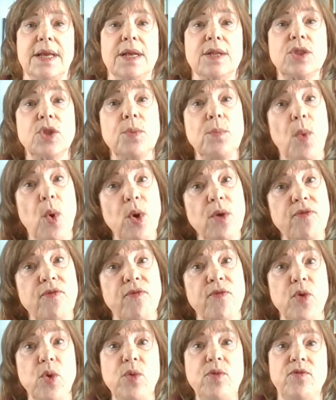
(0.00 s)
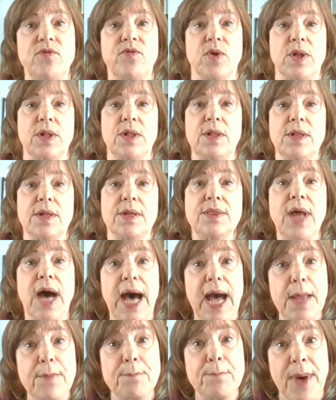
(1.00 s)
the more fruitful the
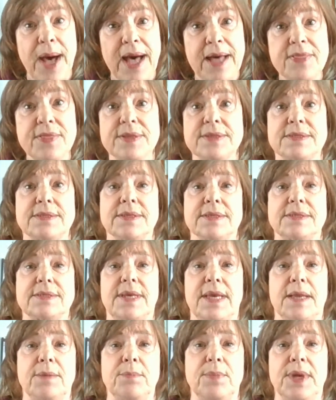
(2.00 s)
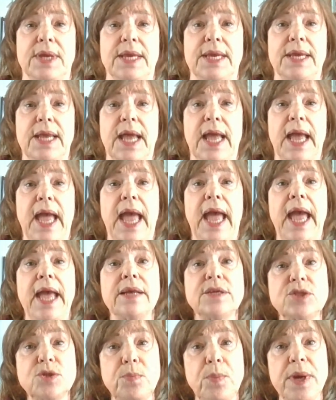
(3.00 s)
hypothesis can be,
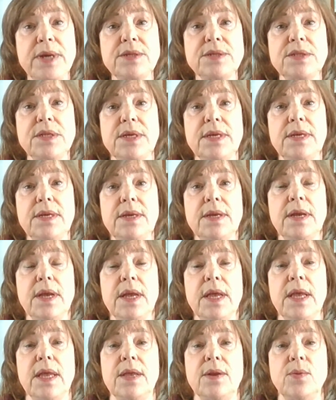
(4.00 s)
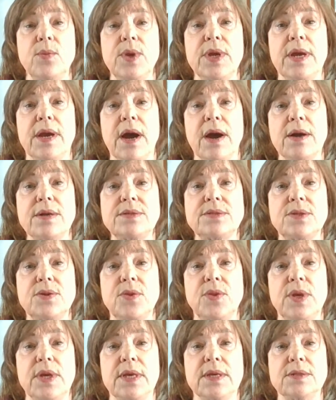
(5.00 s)
especially in regards to
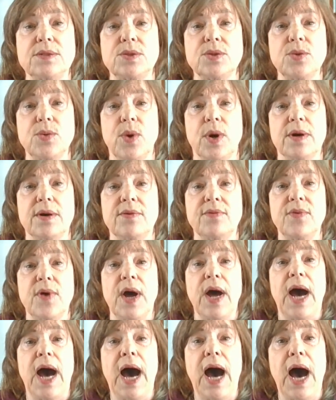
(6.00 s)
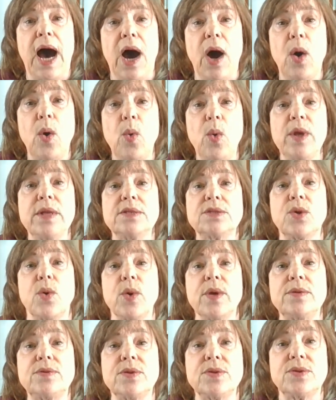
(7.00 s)
the issue of how it's
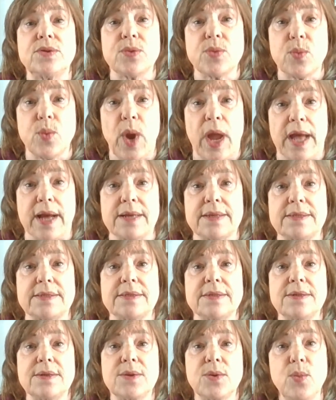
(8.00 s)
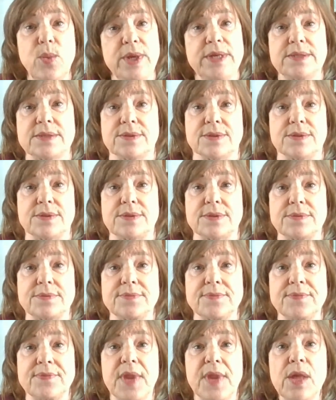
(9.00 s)
going to direct research.
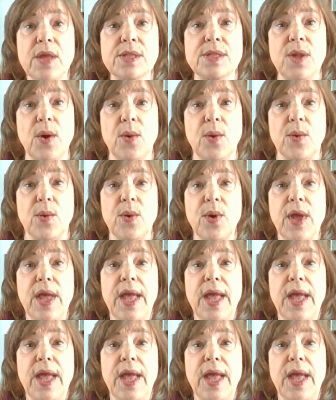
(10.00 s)
So,